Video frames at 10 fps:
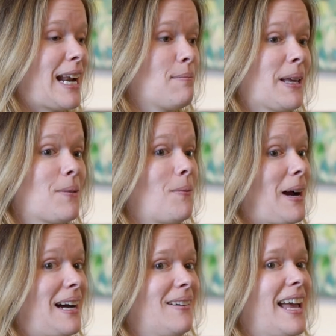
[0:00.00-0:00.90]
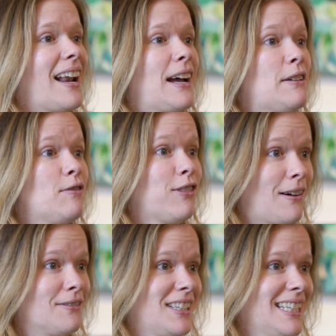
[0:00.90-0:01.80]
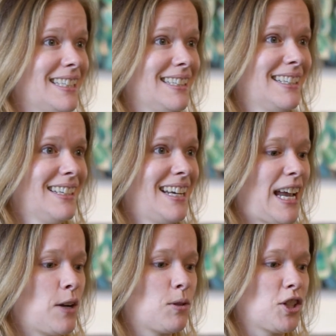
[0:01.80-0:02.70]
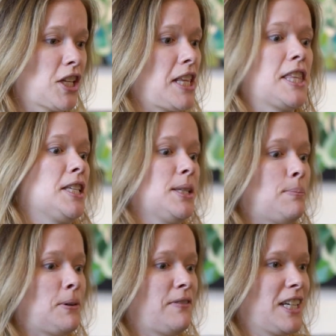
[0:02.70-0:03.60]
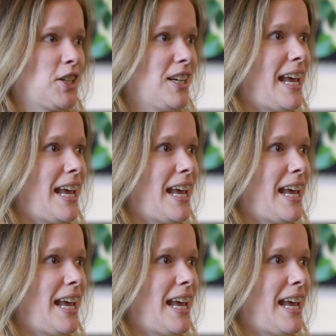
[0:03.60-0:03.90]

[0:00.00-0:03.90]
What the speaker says: at it, I'm like, wow. And I loved it and was just like, this is perfection.